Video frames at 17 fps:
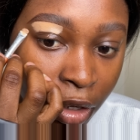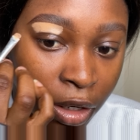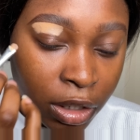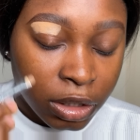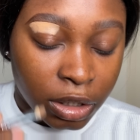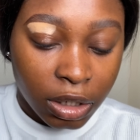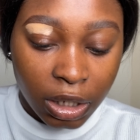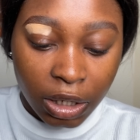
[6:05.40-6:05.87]

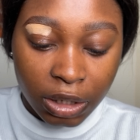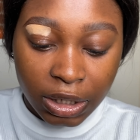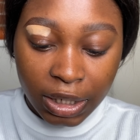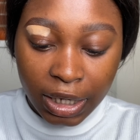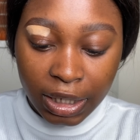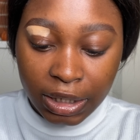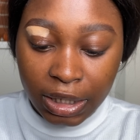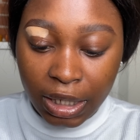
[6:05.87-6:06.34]
So now the
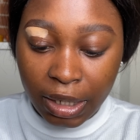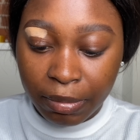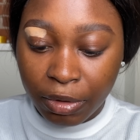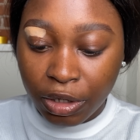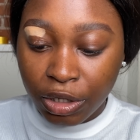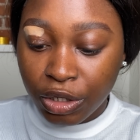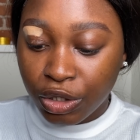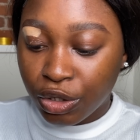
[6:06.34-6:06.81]
next thing I'm
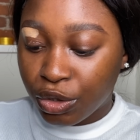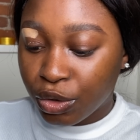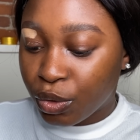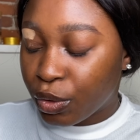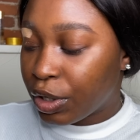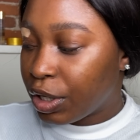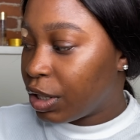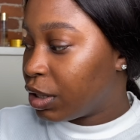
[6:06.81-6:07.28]
going to do
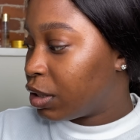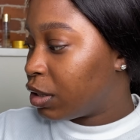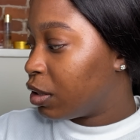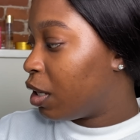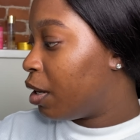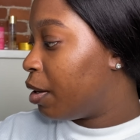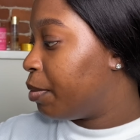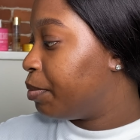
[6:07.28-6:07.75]
is
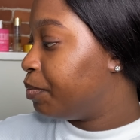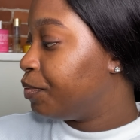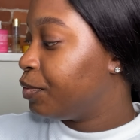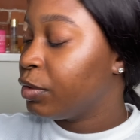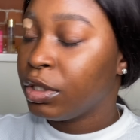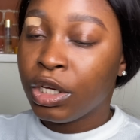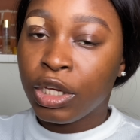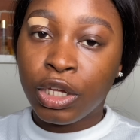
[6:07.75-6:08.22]

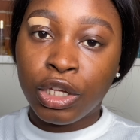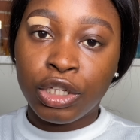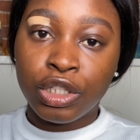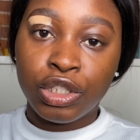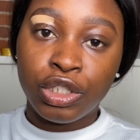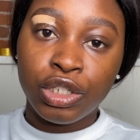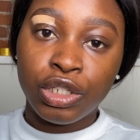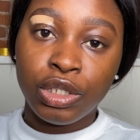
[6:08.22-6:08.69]

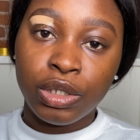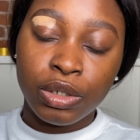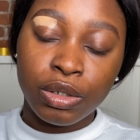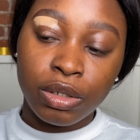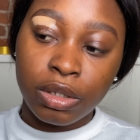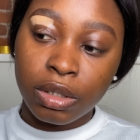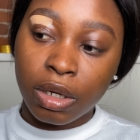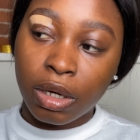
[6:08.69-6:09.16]
to
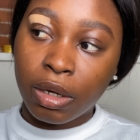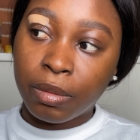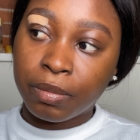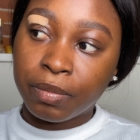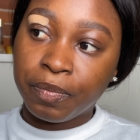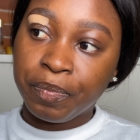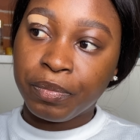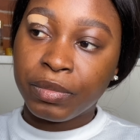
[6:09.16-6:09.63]
use
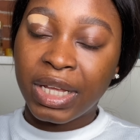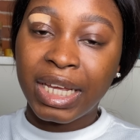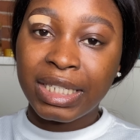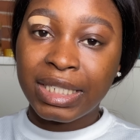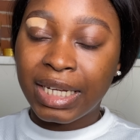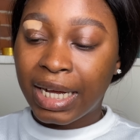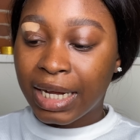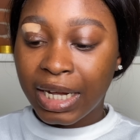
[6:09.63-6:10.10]
a
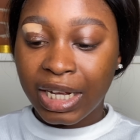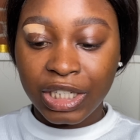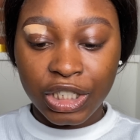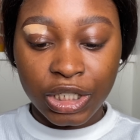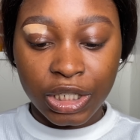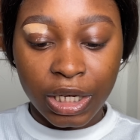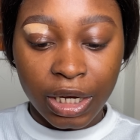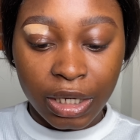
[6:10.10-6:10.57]
darker
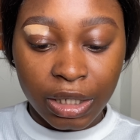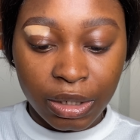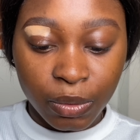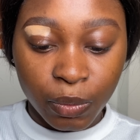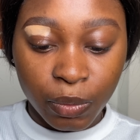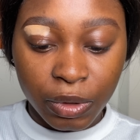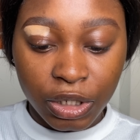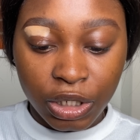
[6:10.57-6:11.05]
shade,
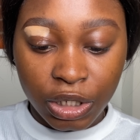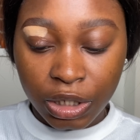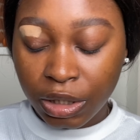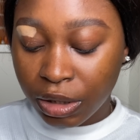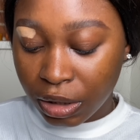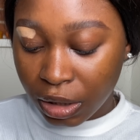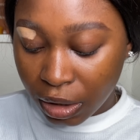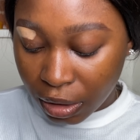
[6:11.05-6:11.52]
which is